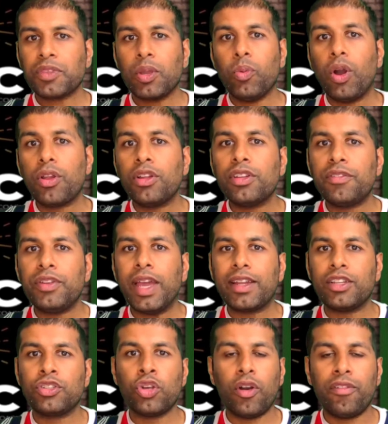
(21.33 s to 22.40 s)
Well done if you had
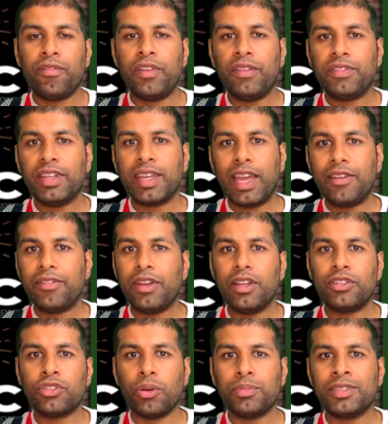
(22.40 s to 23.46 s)
a top fifty K finish,
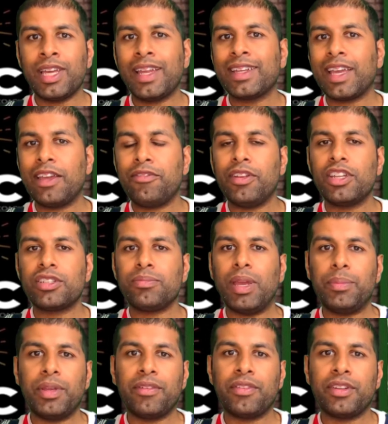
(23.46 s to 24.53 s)
top ten K finish,
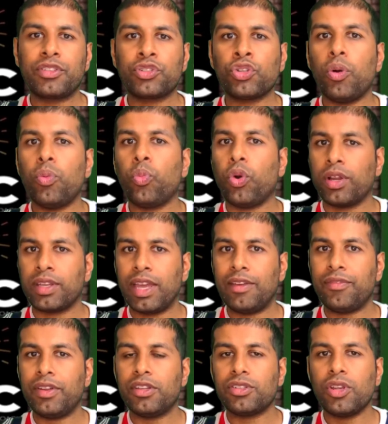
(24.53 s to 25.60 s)
maybe even a top one K
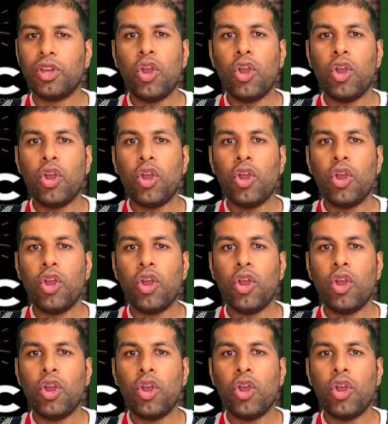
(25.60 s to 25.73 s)
finish,